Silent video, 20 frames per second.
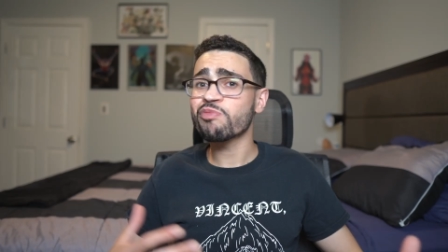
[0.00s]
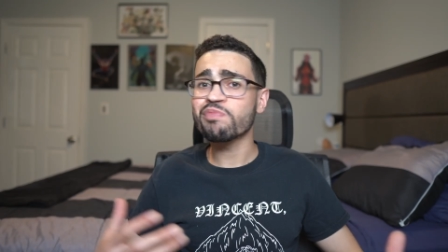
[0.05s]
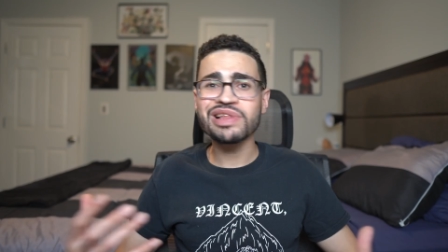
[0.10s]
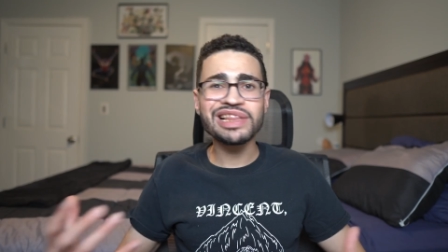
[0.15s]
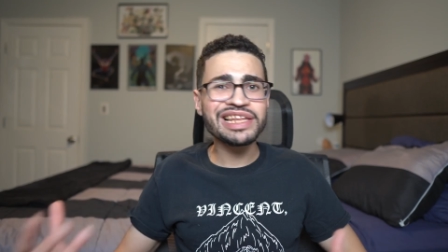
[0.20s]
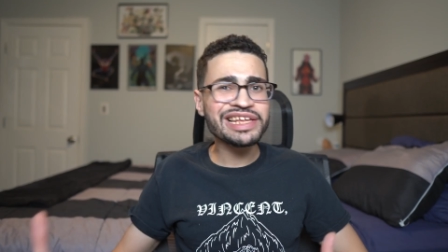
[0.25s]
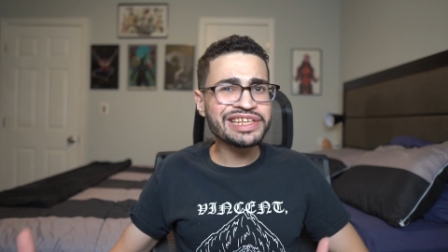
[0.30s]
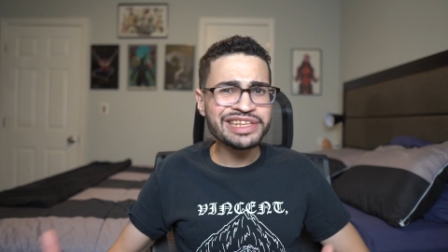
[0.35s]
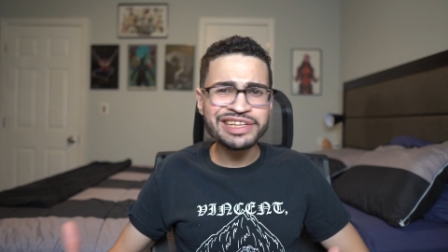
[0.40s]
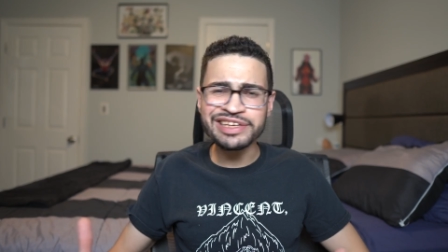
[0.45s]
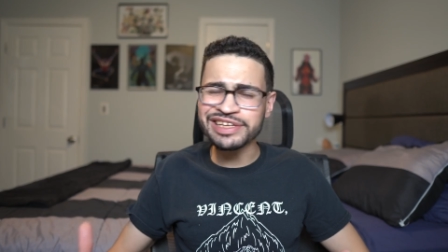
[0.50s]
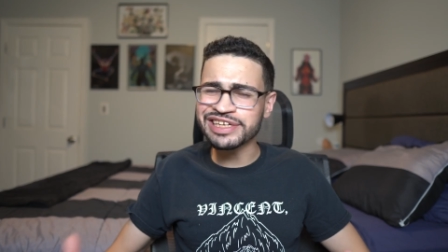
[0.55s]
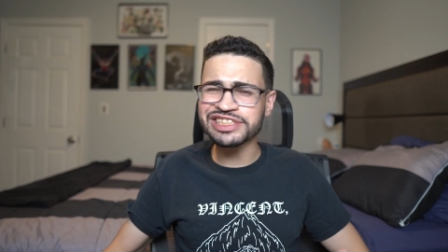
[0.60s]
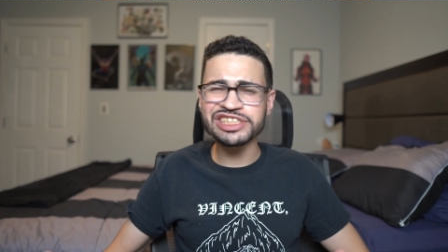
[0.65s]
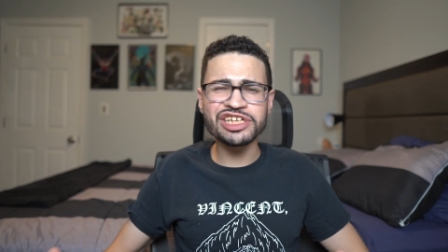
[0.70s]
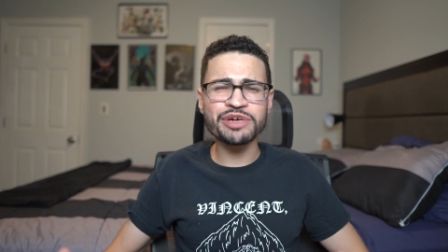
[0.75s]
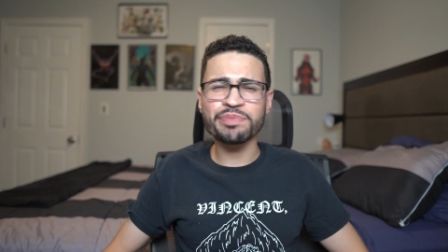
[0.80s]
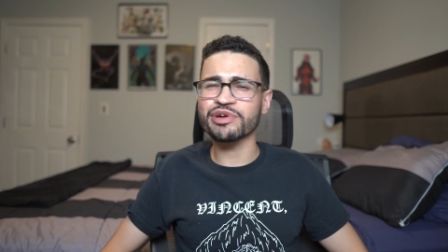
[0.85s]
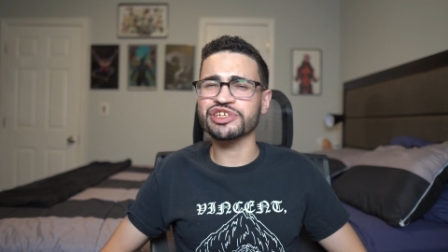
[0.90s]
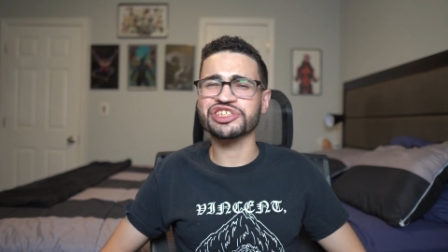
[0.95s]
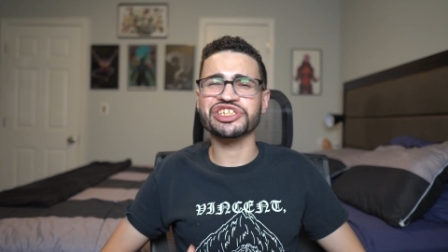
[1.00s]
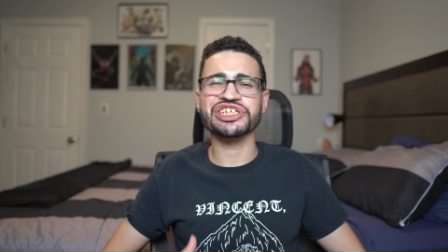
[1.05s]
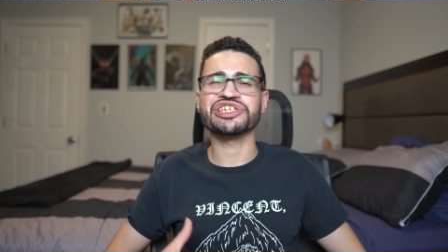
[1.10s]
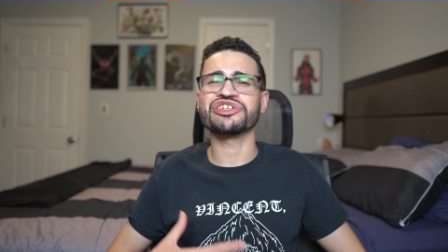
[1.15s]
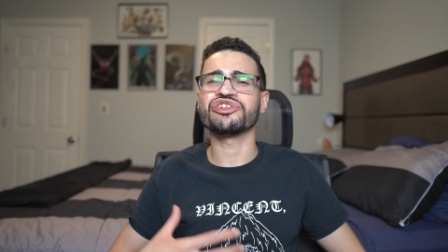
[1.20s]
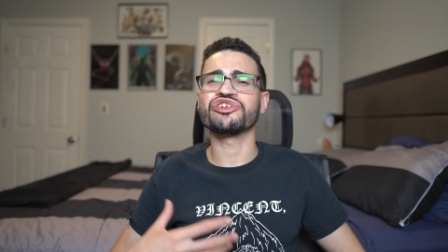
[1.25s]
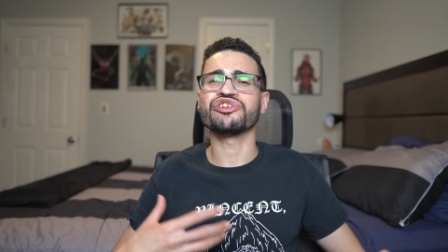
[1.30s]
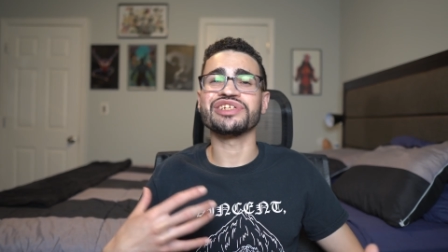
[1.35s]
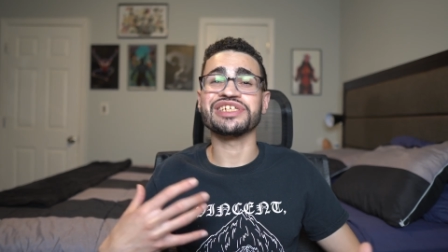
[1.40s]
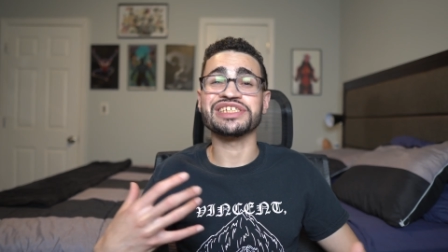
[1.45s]
Malignant isn't a
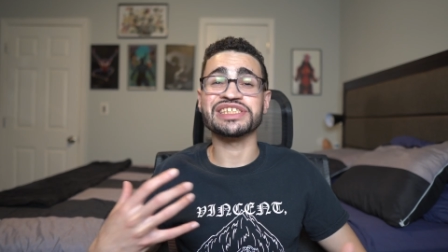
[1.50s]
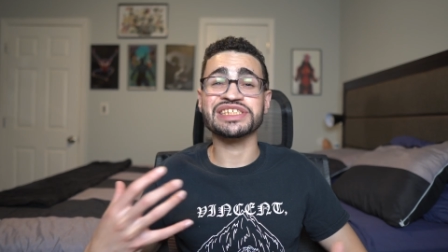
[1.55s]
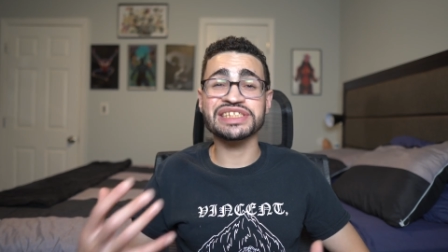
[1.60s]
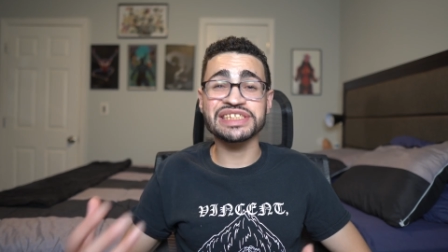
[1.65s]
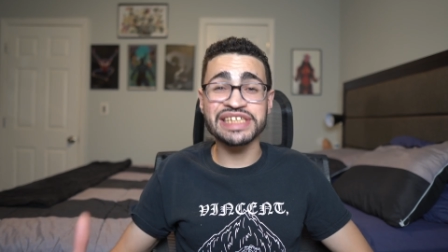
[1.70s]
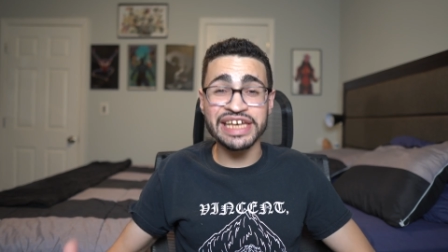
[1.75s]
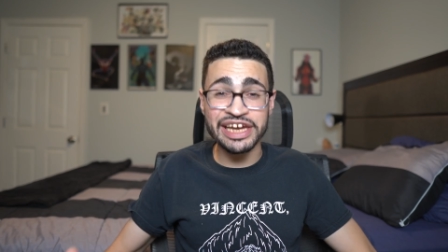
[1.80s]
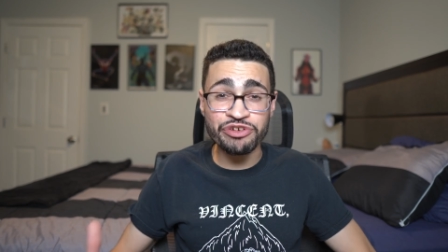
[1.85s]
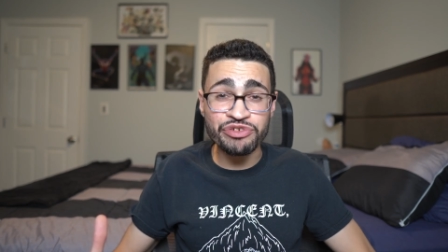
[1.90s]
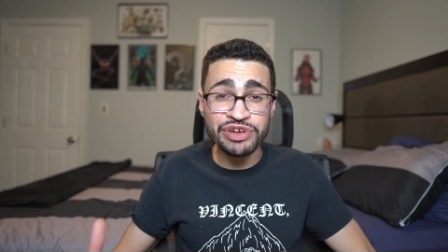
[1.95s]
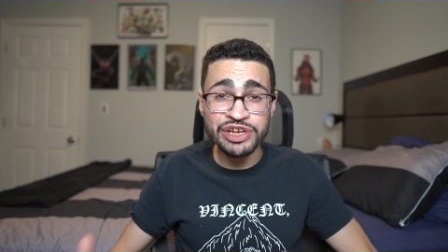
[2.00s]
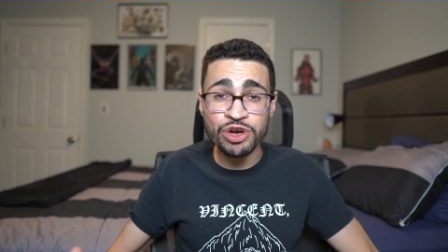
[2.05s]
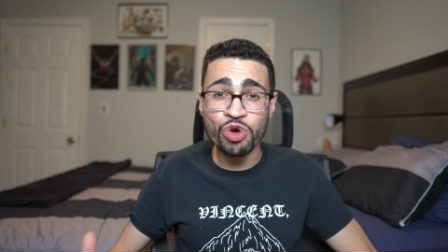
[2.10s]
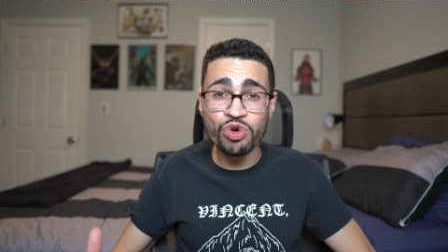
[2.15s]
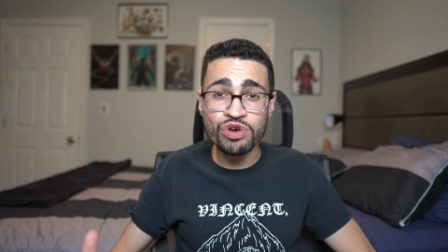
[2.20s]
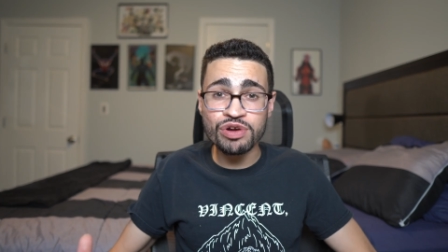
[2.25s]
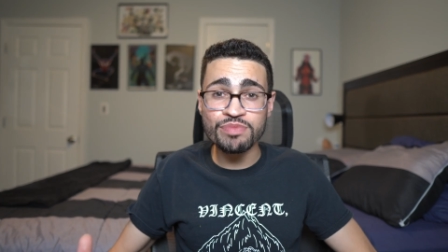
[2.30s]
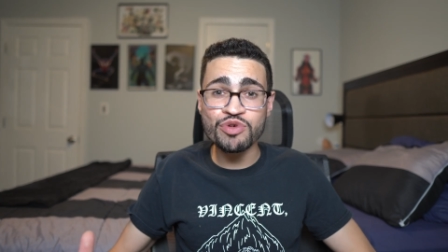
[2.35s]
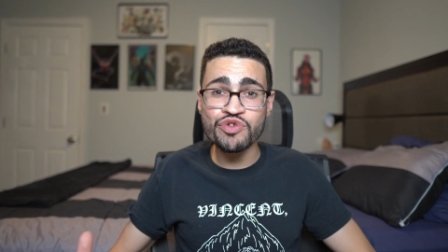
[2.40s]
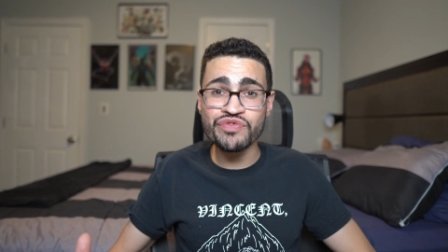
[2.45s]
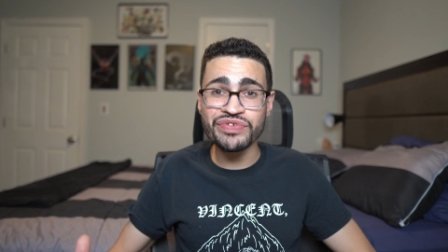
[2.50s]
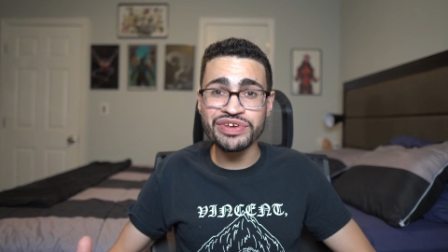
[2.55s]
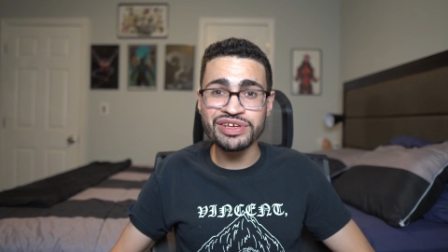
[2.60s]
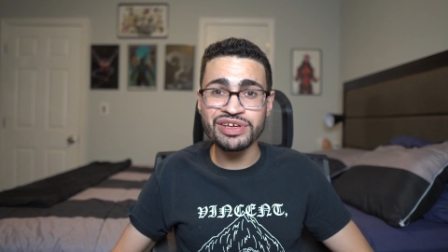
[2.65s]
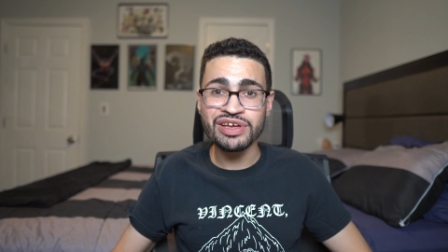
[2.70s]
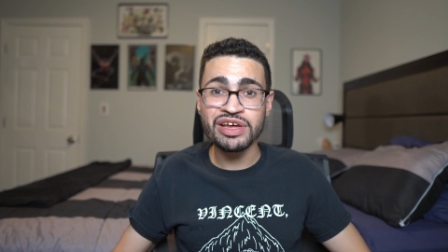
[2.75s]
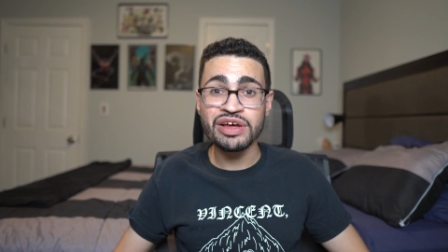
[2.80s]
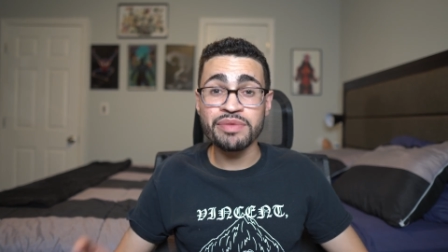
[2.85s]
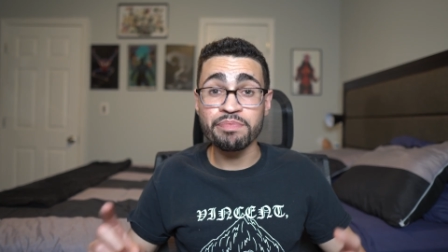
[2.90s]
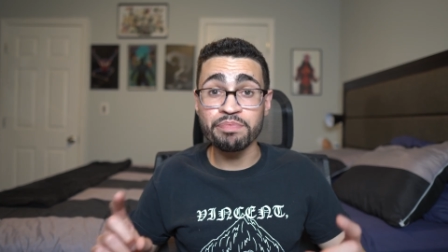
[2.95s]
particularly scary horror movie,